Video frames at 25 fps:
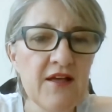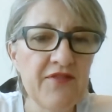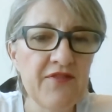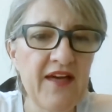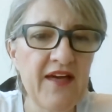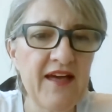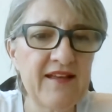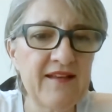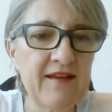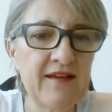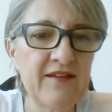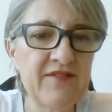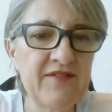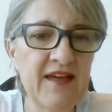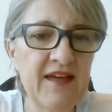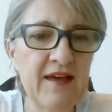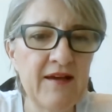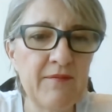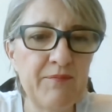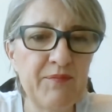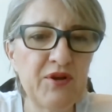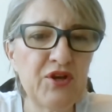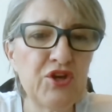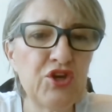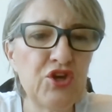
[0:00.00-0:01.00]

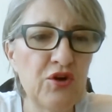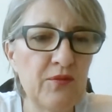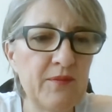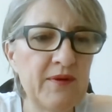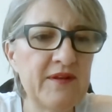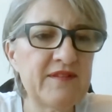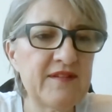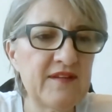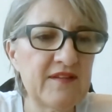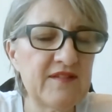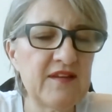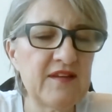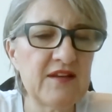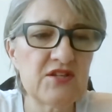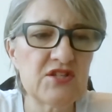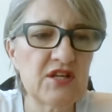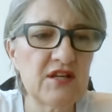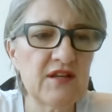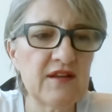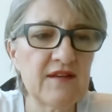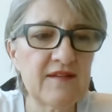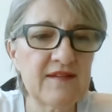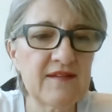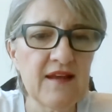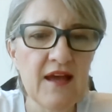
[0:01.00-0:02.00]
their procurement
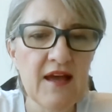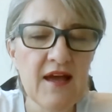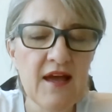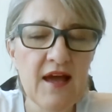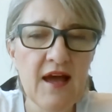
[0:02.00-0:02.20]
decisions.